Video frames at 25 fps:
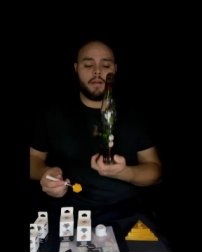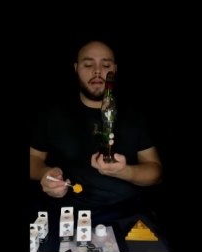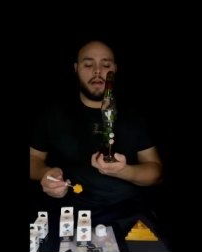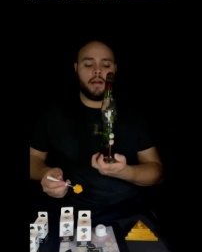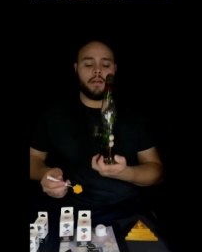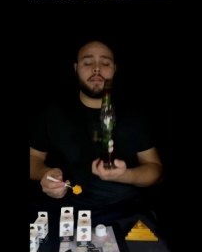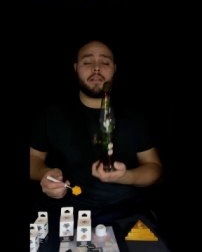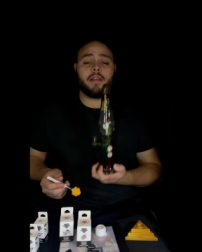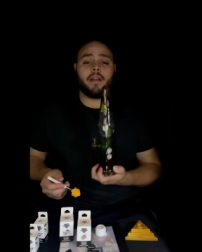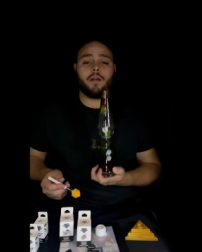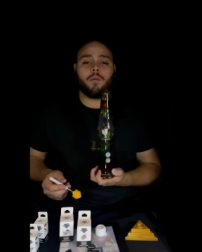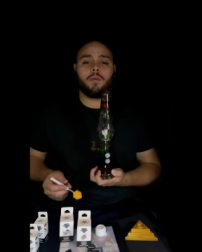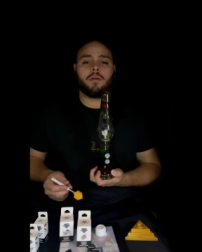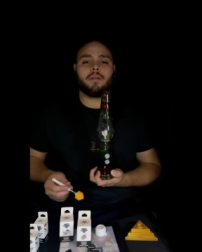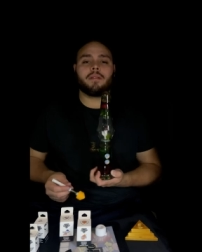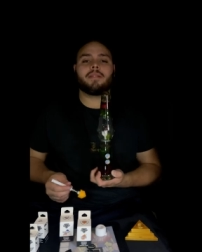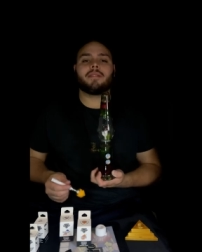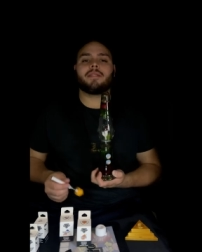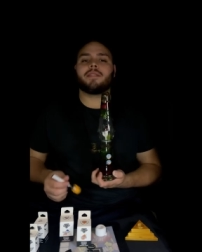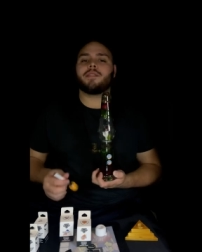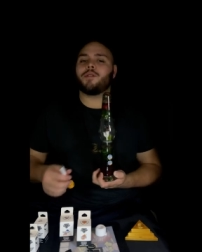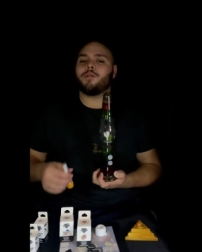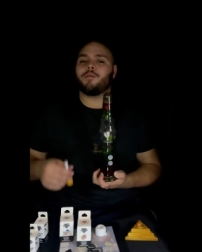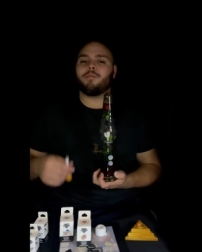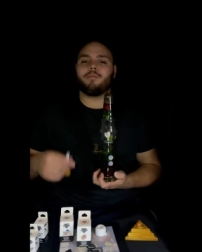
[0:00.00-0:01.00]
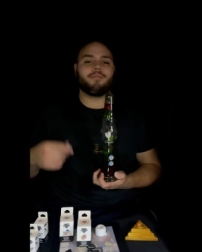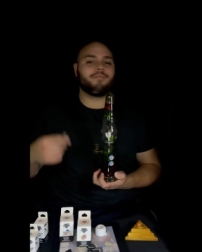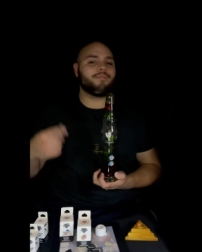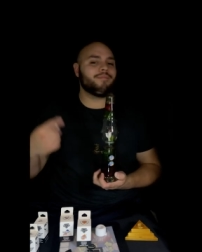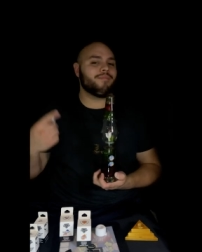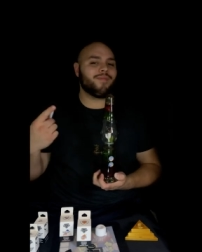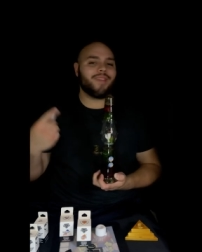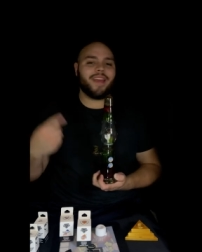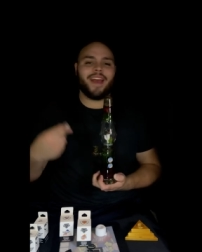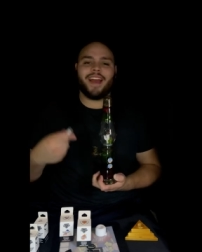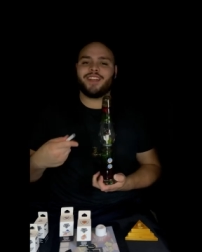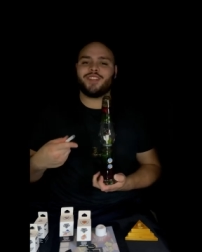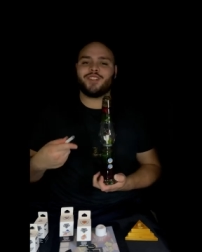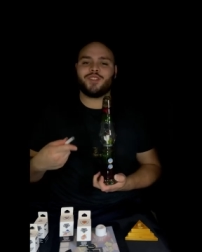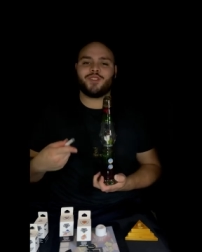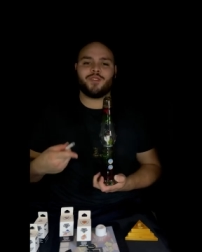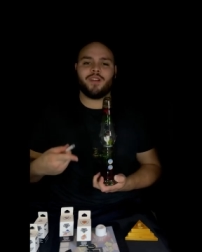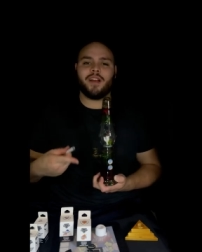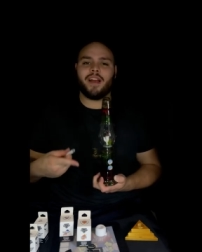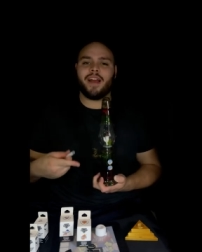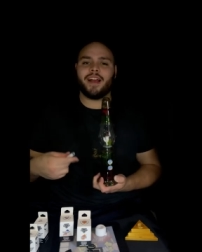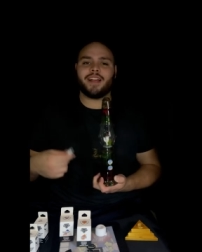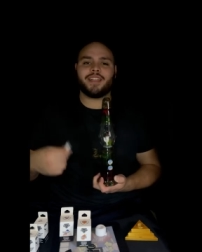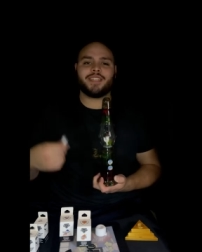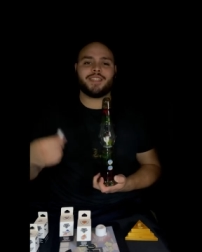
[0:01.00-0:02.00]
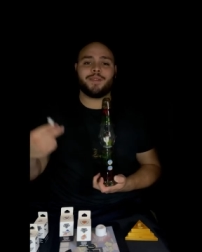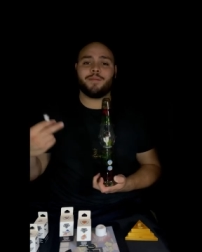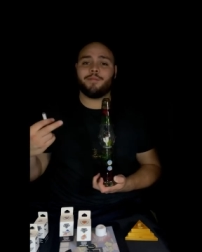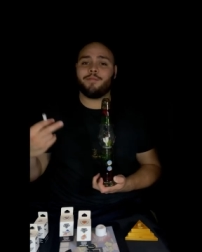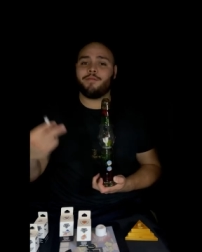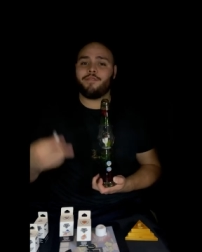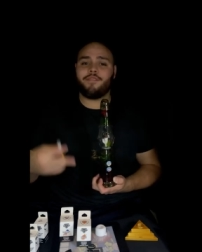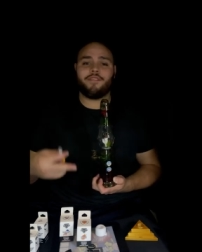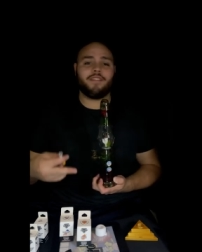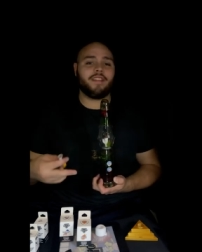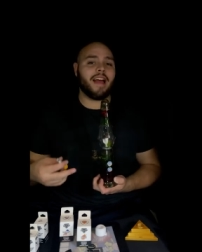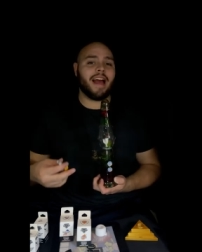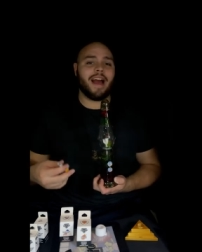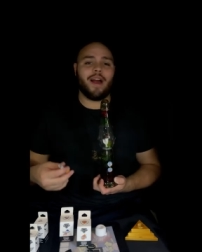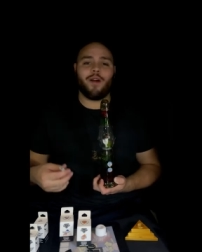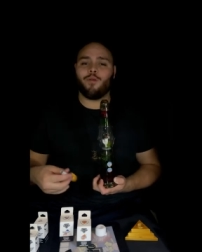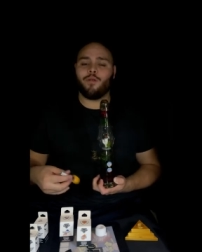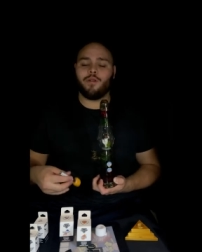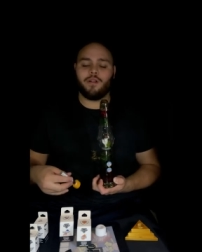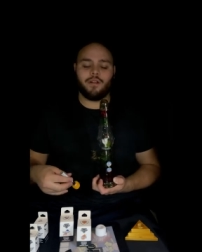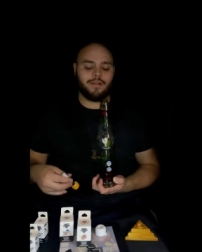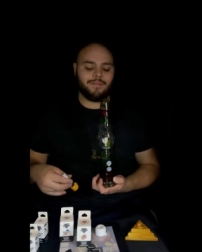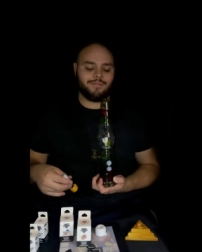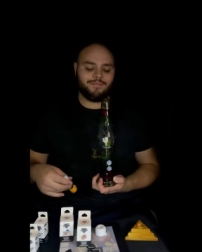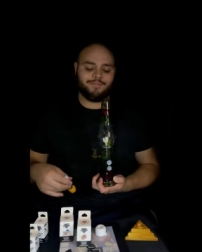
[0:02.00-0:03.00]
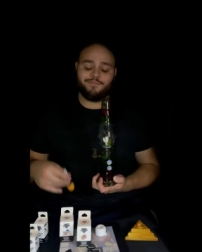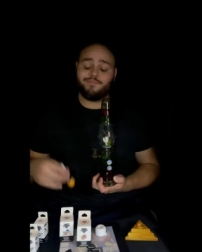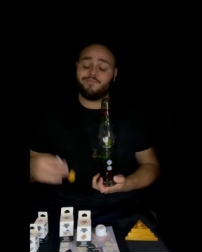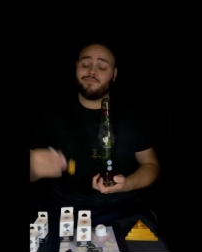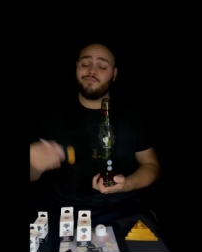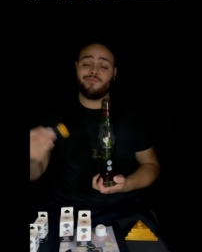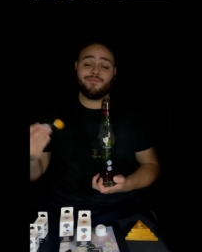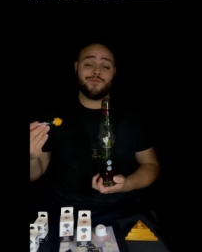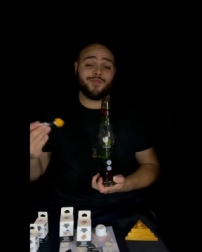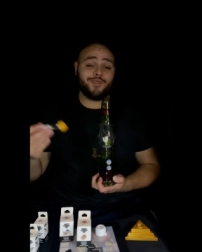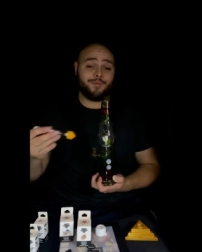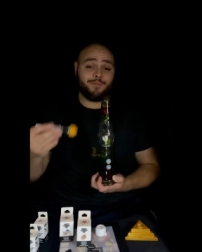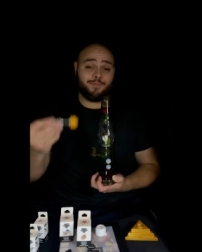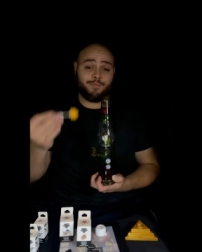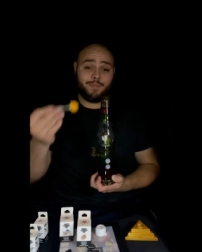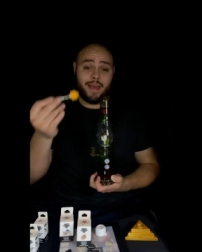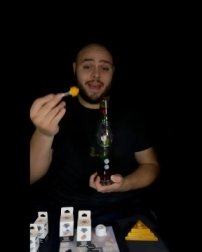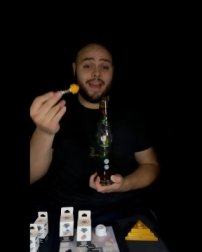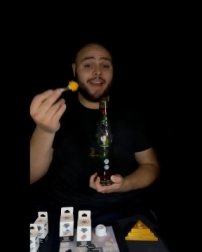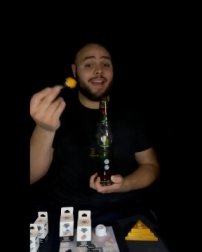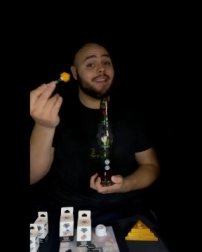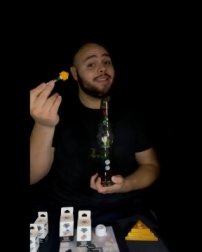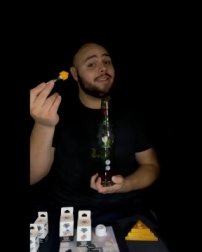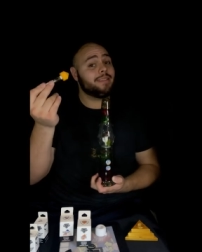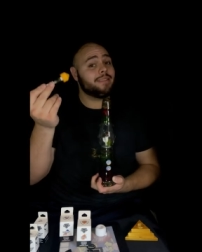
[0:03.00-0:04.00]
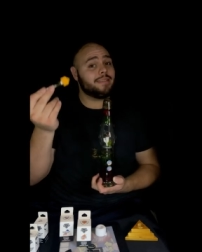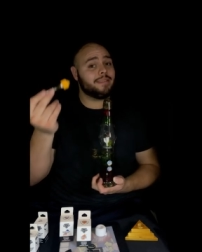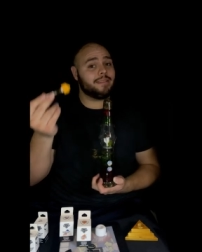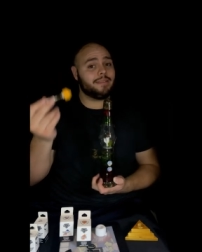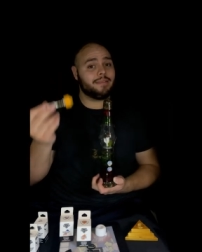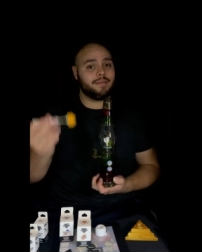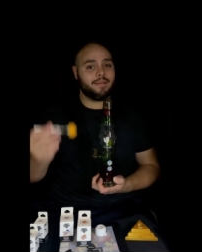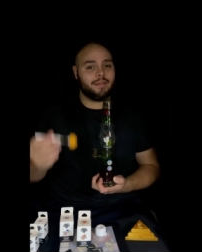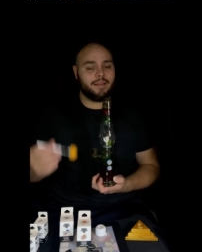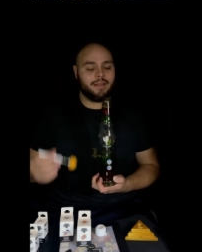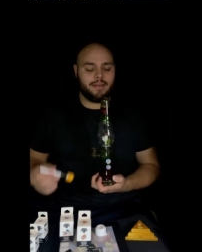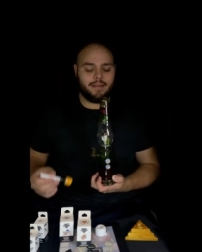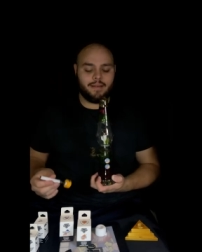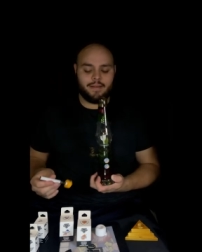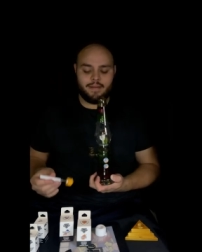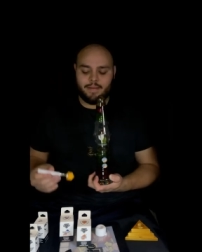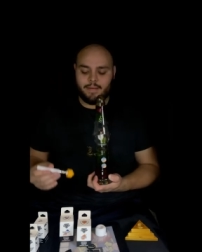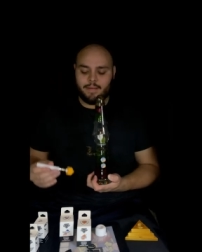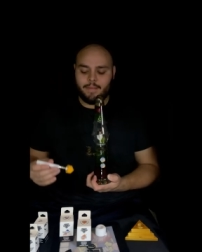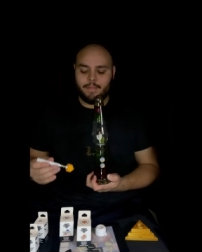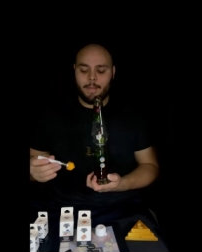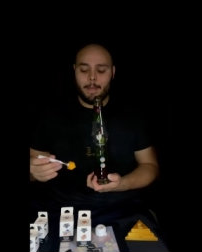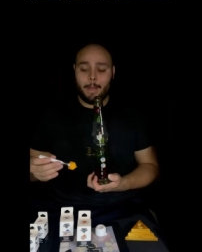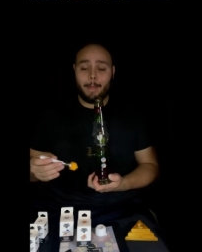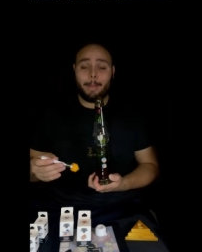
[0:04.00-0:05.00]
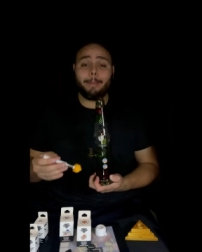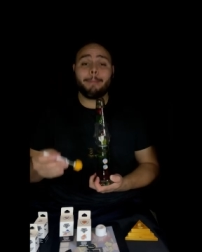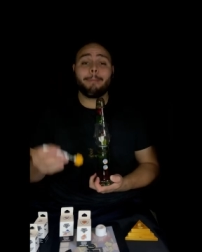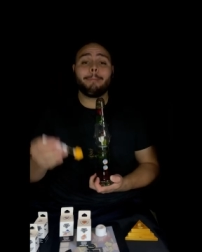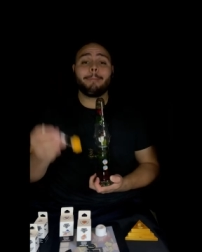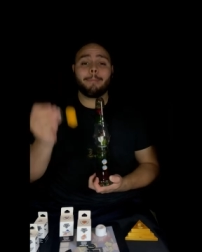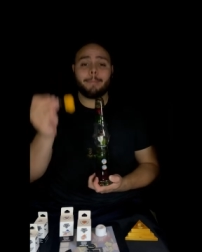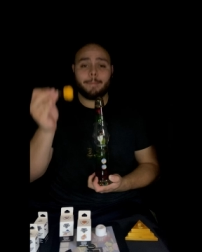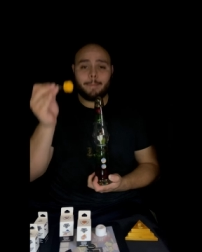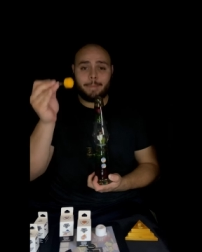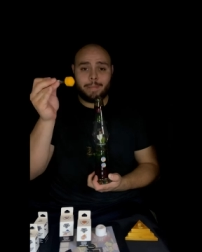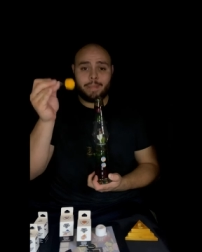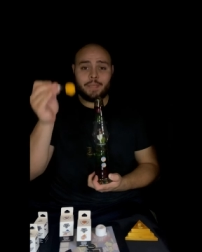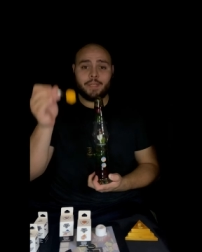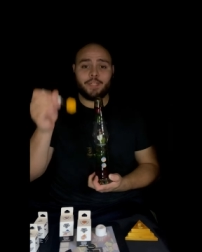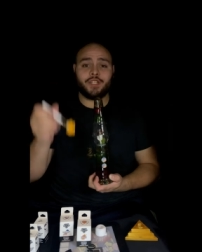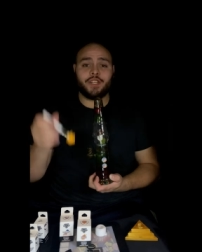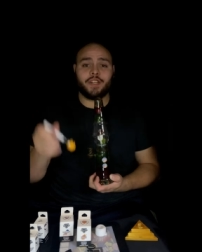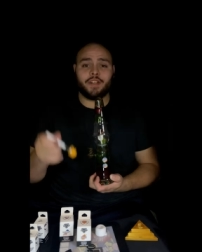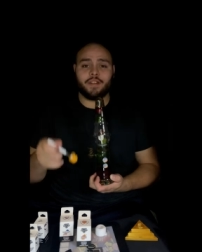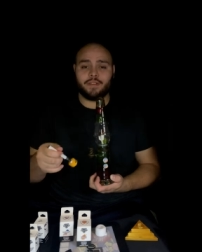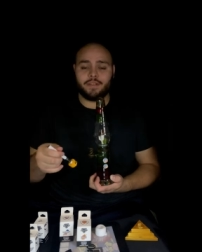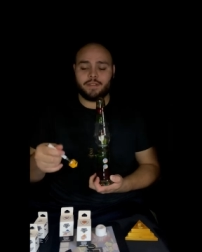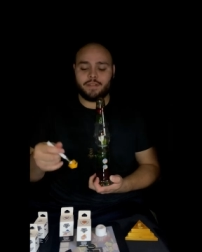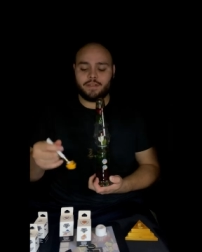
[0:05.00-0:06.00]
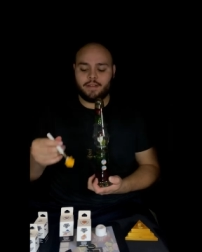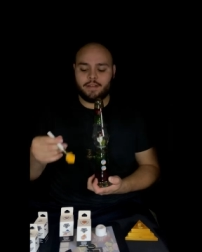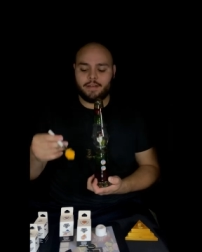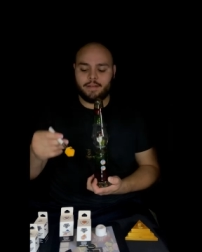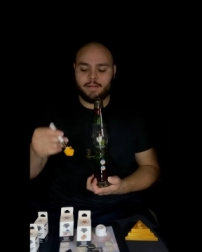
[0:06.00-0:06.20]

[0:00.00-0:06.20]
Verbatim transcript: out there with some extracts, some flower, some pens. Cheers.